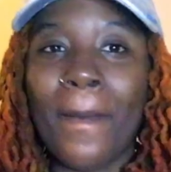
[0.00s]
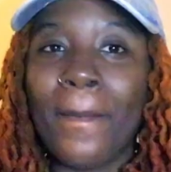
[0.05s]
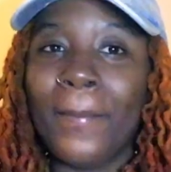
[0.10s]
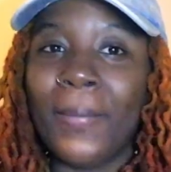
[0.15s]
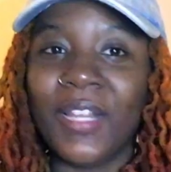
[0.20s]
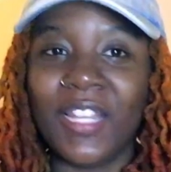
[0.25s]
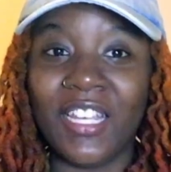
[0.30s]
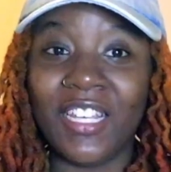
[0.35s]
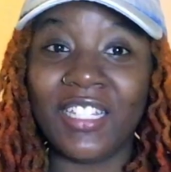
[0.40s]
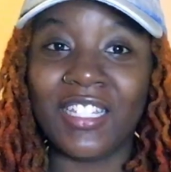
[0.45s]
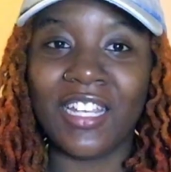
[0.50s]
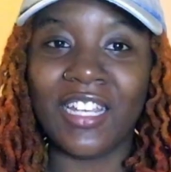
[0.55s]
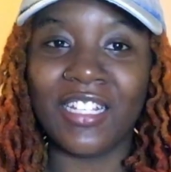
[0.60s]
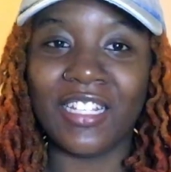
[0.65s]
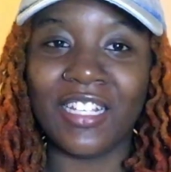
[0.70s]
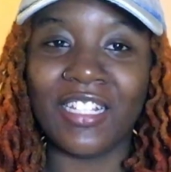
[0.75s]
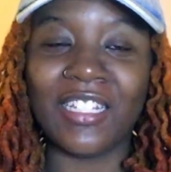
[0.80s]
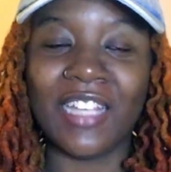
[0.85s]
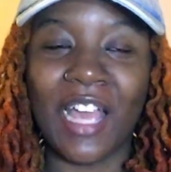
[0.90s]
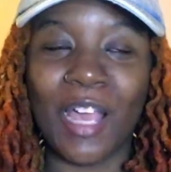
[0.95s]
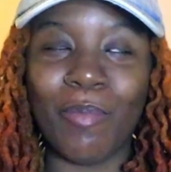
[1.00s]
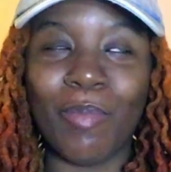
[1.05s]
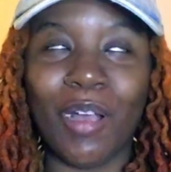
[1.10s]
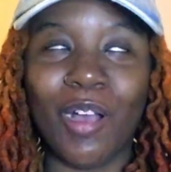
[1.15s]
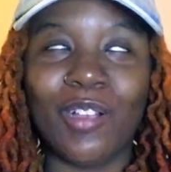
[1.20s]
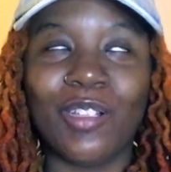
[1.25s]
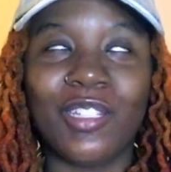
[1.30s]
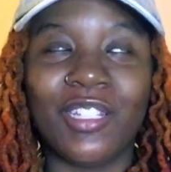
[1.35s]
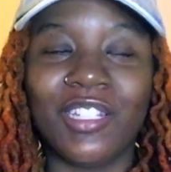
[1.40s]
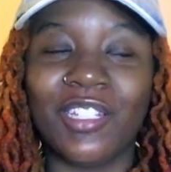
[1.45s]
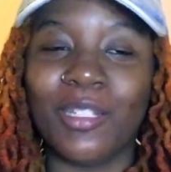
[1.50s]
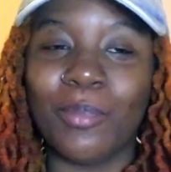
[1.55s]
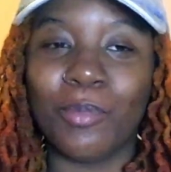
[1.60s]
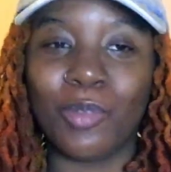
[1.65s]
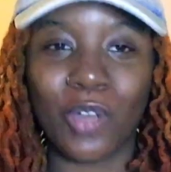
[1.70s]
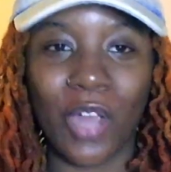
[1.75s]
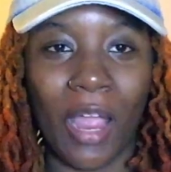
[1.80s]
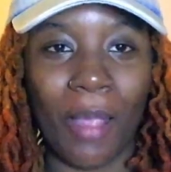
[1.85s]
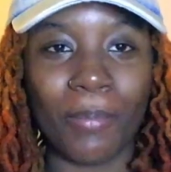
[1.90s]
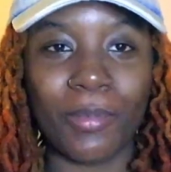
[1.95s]
Please take this time out to
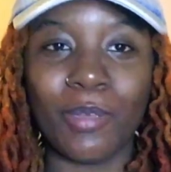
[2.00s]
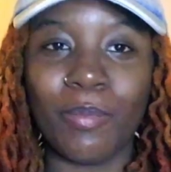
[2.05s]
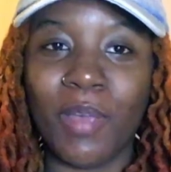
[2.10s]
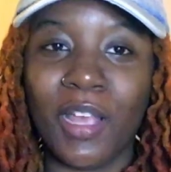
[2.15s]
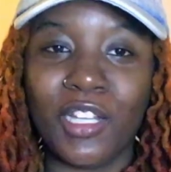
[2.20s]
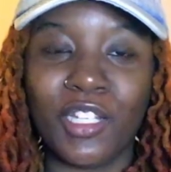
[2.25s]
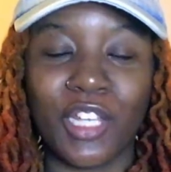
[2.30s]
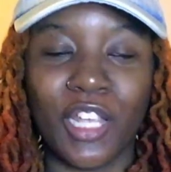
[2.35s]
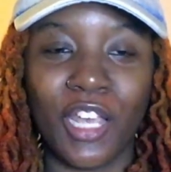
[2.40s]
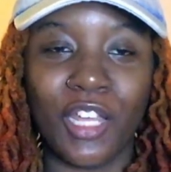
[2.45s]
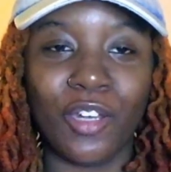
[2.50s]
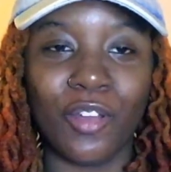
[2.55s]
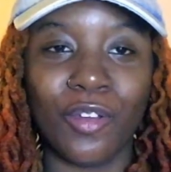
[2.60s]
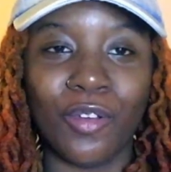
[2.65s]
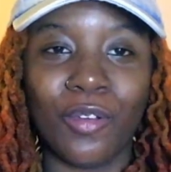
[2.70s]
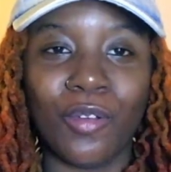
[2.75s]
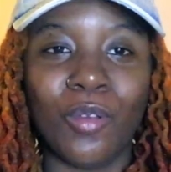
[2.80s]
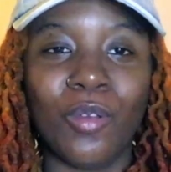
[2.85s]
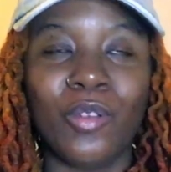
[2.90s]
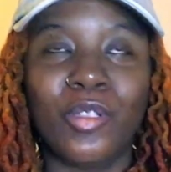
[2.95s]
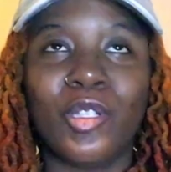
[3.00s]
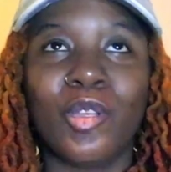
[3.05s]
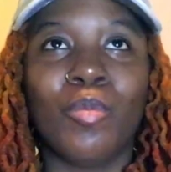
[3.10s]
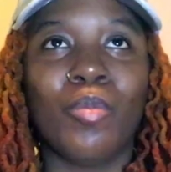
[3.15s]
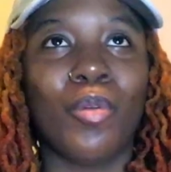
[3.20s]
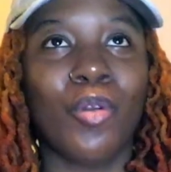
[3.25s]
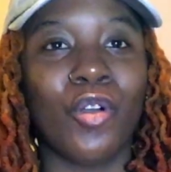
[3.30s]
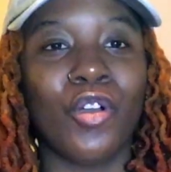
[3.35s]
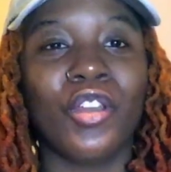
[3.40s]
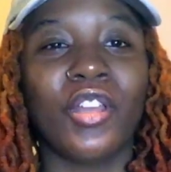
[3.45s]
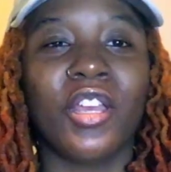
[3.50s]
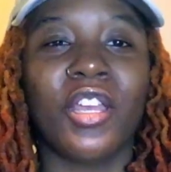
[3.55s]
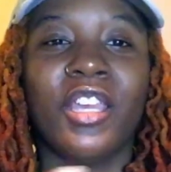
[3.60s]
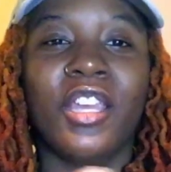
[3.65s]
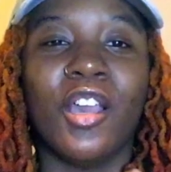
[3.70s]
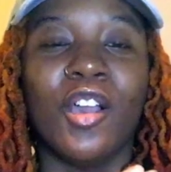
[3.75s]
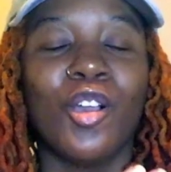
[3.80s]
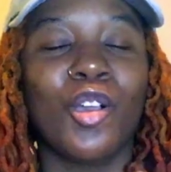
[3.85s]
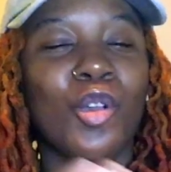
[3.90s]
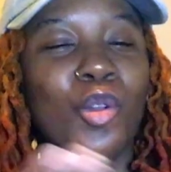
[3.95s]
subscribe to my channel. Support a
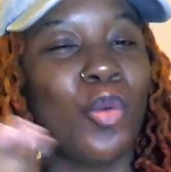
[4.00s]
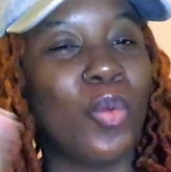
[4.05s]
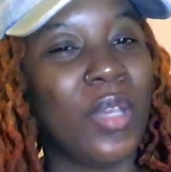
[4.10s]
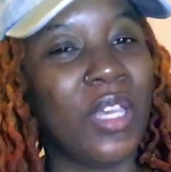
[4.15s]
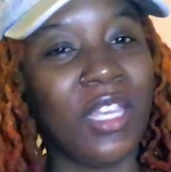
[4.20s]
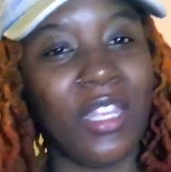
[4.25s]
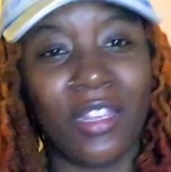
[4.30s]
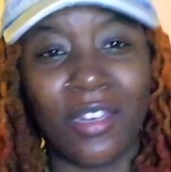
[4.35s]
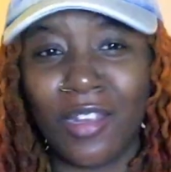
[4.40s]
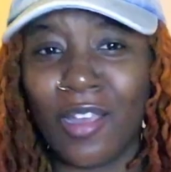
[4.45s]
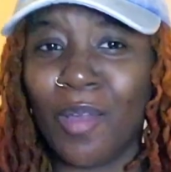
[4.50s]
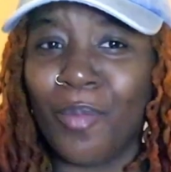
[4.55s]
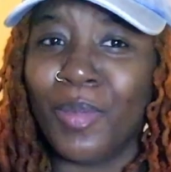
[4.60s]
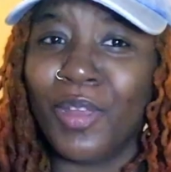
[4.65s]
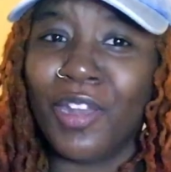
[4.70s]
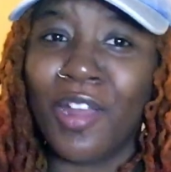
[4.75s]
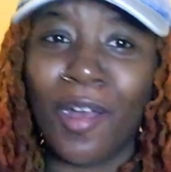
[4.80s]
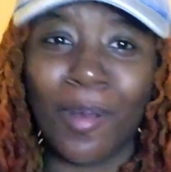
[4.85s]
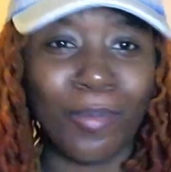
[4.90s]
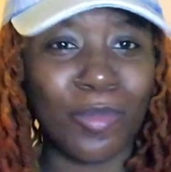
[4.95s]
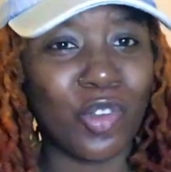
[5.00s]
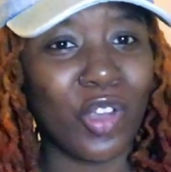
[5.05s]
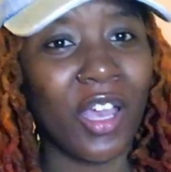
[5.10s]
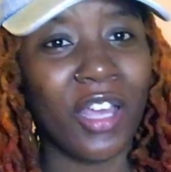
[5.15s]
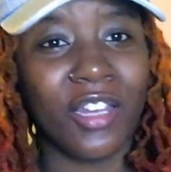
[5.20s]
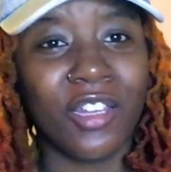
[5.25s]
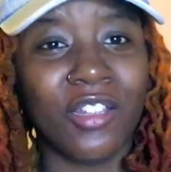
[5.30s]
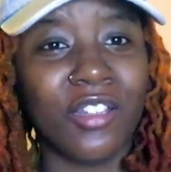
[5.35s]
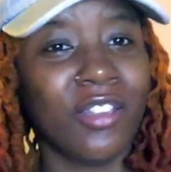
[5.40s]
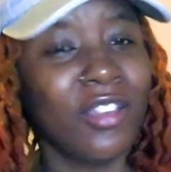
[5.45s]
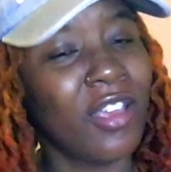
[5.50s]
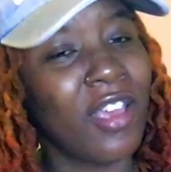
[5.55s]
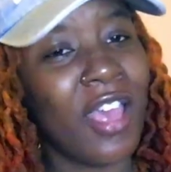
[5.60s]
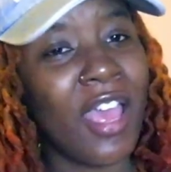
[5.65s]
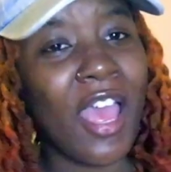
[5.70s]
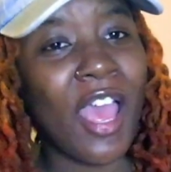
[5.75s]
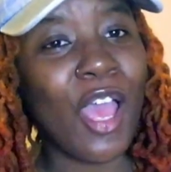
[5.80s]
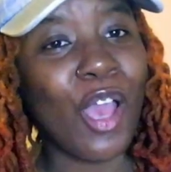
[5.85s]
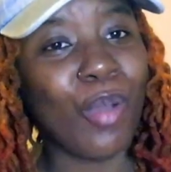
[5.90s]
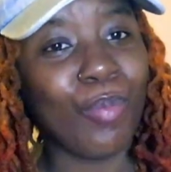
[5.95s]
young queen coming up, trying
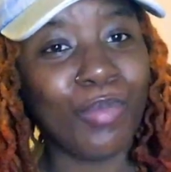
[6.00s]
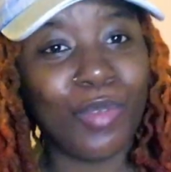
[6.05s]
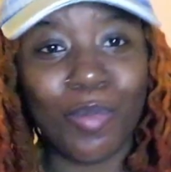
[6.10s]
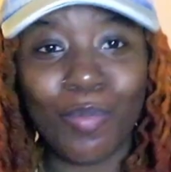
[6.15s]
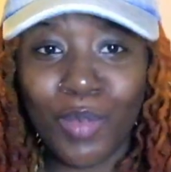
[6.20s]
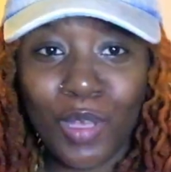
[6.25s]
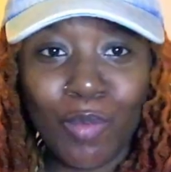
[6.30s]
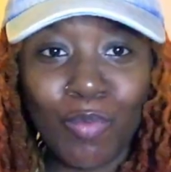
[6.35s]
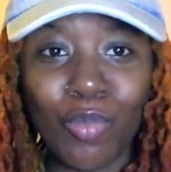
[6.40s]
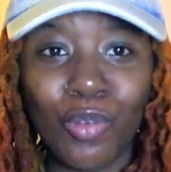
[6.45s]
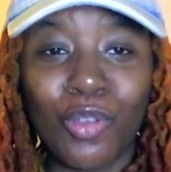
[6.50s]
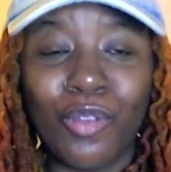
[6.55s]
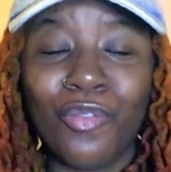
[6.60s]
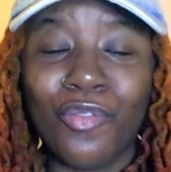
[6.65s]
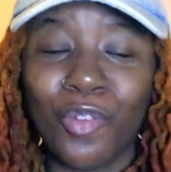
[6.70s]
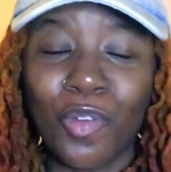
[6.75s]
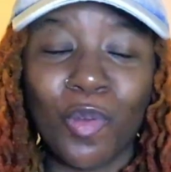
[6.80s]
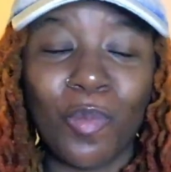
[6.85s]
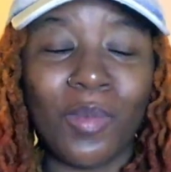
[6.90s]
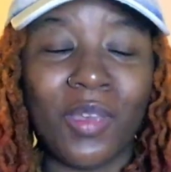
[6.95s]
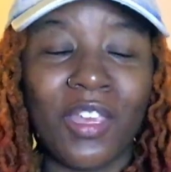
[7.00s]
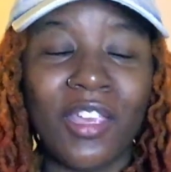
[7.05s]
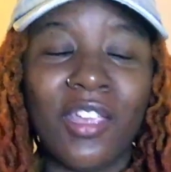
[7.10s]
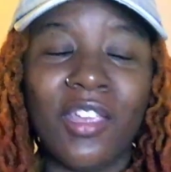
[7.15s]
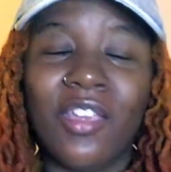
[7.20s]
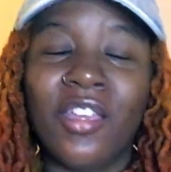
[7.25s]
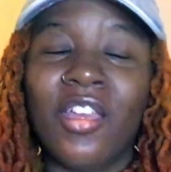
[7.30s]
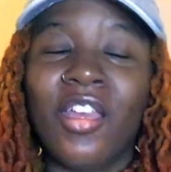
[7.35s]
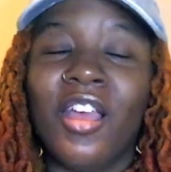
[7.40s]
to help the people. You feel me?